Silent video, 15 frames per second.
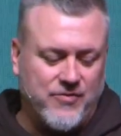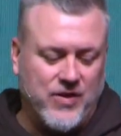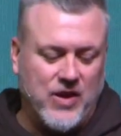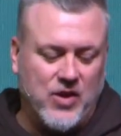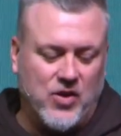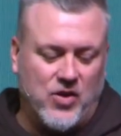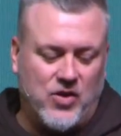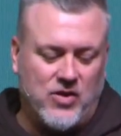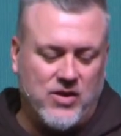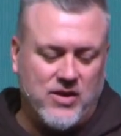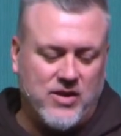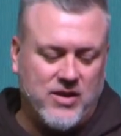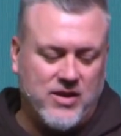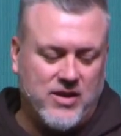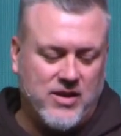Phil
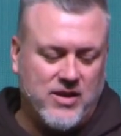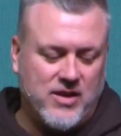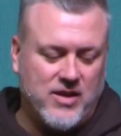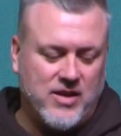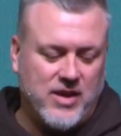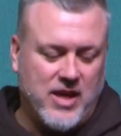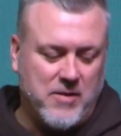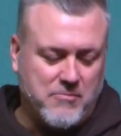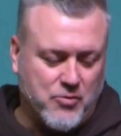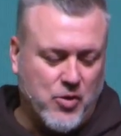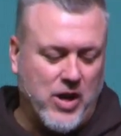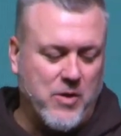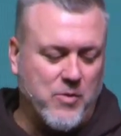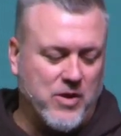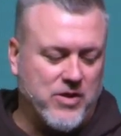and
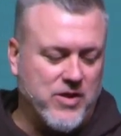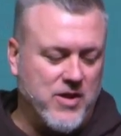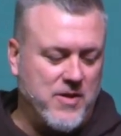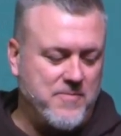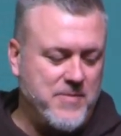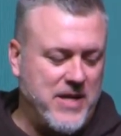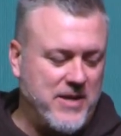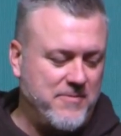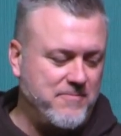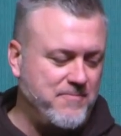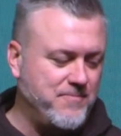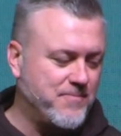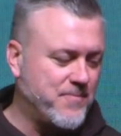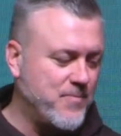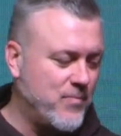pray with them.
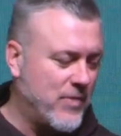And